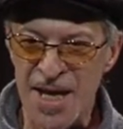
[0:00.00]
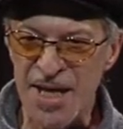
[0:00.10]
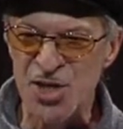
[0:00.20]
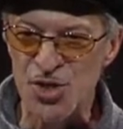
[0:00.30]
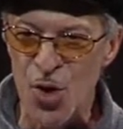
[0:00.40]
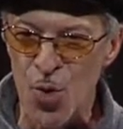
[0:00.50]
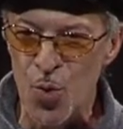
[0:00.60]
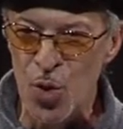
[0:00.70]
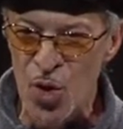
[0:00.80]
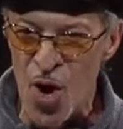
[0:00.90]
is no
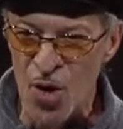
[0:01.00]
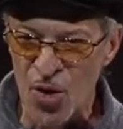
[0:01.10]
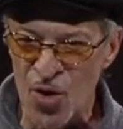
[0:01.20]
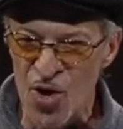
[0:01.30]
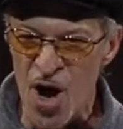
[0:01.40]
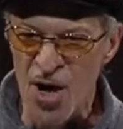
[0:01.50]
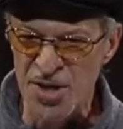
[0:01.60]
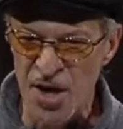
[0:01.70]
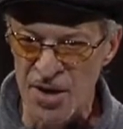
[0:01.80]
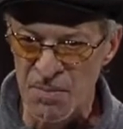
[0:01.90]
longer
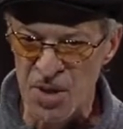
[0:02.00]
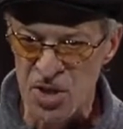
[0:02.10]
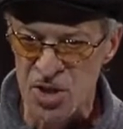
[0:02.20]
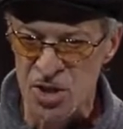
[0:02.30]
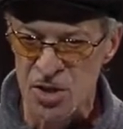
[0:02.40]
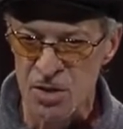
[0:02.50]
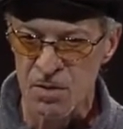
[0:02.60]
anonymous.